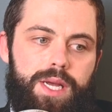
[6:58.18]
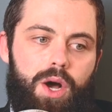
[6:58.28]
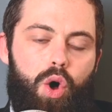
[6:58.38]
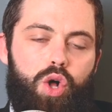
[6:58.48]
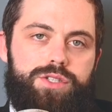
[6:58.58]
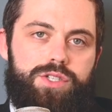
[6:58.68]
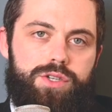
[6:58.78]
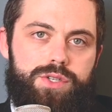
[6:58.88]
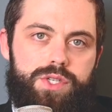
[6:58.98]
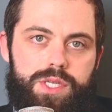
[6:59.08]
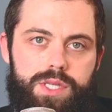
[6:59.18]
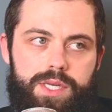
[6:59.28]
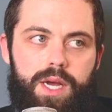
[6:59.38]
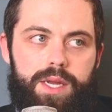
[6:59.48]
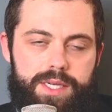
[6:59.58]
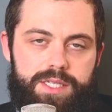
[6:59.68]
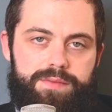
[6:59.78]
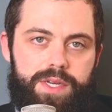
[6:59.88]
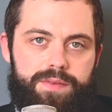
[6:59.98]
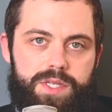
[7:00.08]
alters the
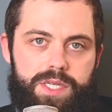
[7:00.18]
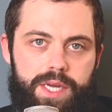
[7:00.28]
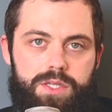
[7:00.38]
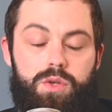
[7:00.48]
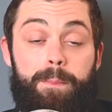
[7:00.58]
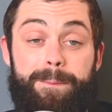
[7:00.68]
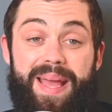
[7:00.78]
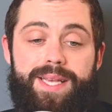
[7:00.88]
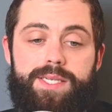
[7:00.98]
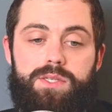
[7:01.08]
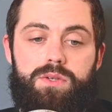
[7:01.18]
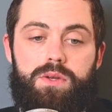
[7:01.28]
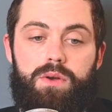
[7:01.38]
conductivity of the skin. So based